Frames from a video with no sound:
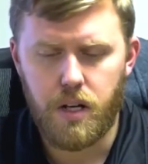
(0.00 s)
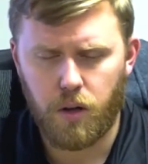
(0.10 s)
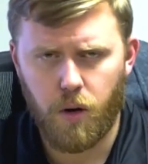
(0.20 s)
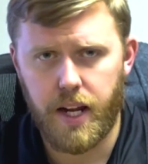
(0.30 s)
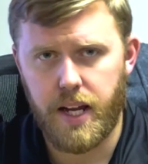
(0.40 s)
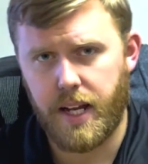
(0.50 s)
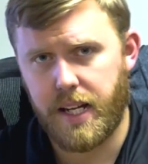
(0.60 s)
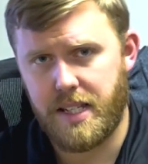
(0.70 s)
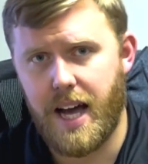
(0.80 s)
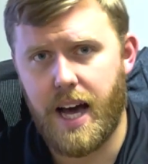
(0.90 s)
great, it
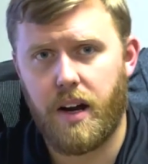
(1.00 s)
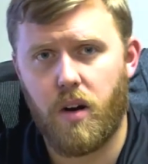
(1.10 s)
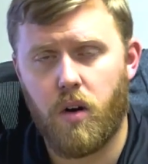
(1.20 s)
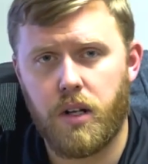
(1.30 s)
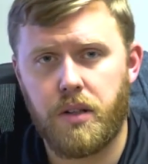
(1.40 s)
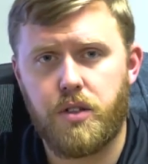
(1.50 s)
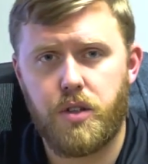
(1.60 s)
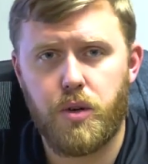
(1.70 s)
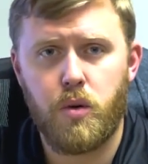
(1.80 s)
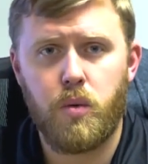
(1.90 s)
gets added on
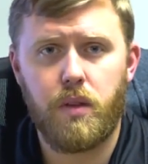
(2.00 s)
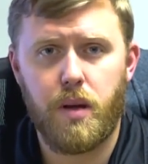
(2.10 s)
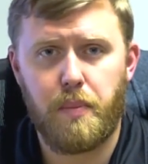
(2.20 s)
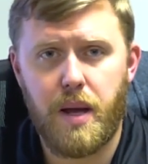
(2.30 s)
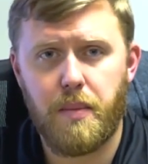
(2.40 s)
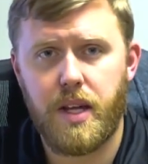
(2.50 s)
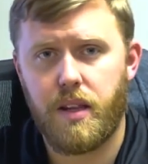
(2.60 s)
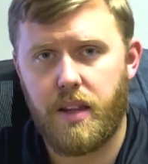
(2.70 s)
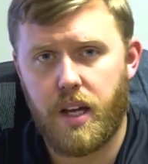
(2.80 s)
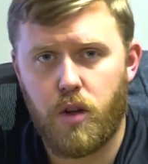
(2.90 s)
to the payment
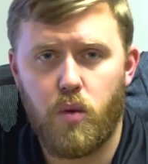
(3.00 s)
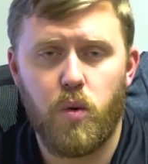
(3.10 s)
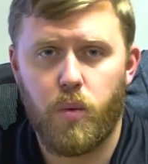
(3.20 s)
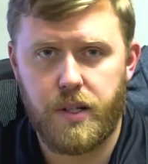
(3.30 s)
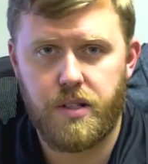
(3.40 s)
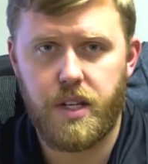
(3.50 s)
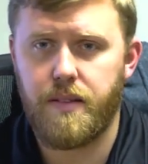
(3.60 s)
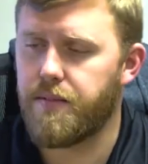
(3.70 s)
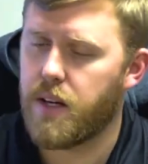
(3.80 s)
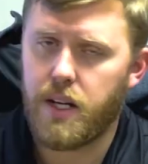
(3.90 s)
that you will
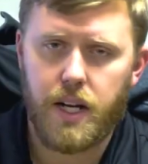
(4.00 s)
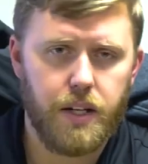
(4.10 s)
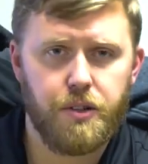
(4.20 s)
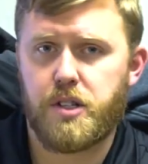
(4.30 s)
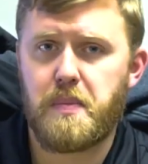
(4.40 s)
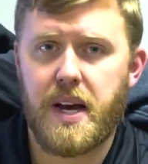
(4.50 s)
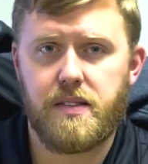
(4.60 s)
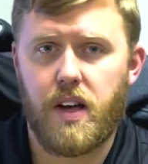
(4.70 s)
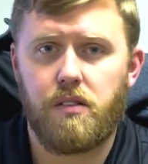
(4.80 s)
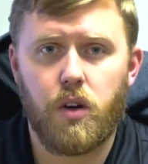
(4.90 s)
receive, and you just pass
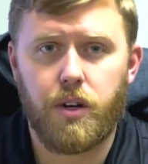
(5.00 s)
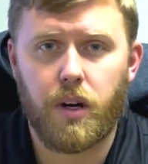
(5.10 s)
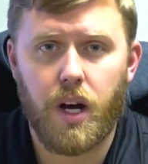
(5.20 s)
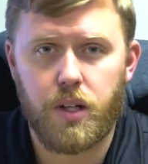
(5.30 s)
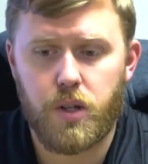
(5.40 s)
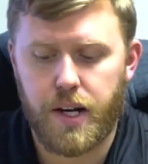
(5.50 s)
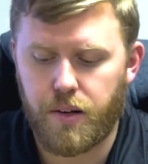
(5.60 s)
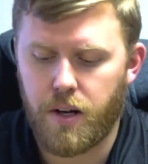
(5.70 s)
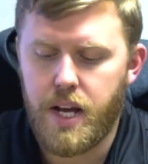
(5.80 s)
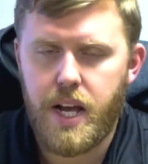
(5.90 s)
that along to your contractor.
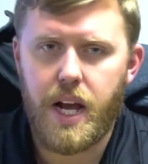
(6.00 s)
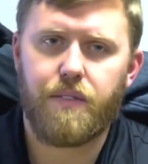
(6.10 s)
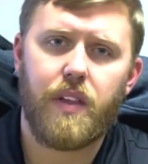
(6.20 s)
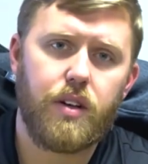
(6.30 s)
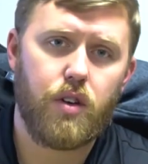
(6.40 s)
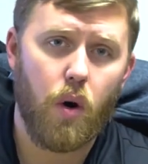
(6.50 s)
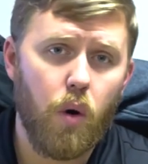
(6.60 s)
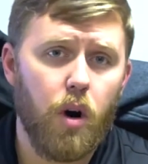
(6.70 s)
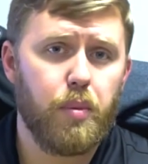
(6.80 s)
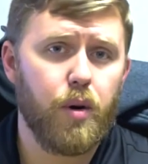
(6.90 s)
If they
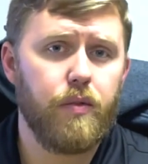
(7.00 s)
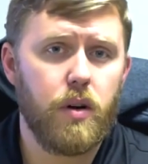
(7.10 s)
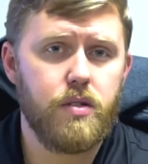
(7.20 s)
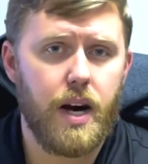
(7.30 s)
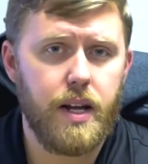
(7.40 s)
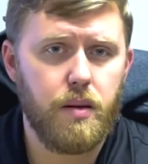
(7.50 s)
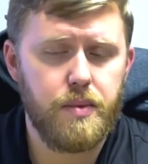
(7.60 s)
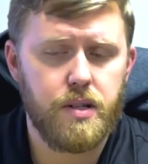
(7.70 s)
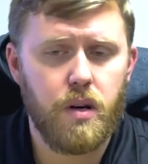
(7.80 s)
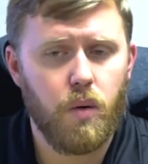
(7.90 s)
don't approve those
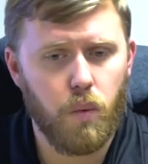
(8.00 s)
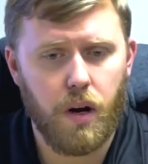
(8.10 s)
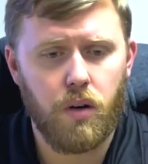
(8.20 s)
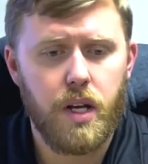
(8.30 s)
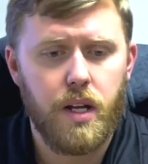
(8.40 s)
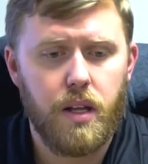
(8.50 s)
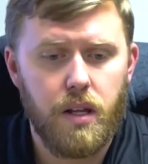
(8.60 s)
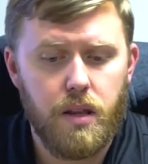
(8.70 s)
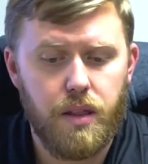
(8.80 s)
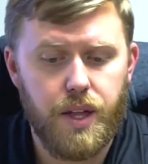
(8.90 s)
items, well,
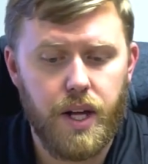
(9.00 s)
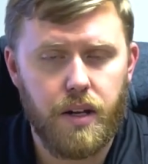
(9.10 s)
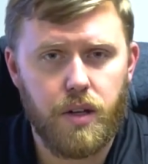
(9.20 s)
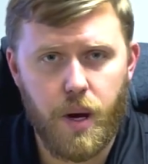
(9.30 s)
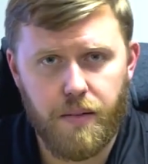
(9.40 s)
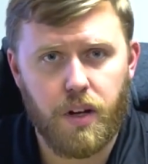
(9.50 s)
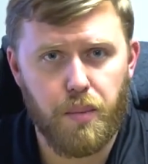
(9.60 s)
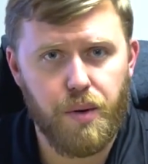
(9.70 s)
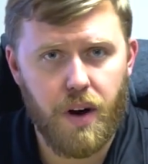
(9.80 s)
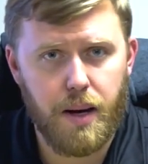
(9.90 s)
then you have a
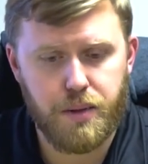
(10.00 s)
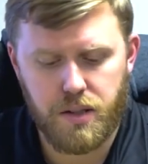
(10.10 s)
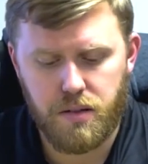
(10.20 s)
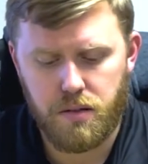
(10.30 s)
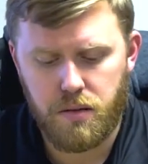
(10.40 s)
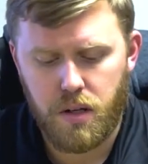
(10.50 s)
couple of options.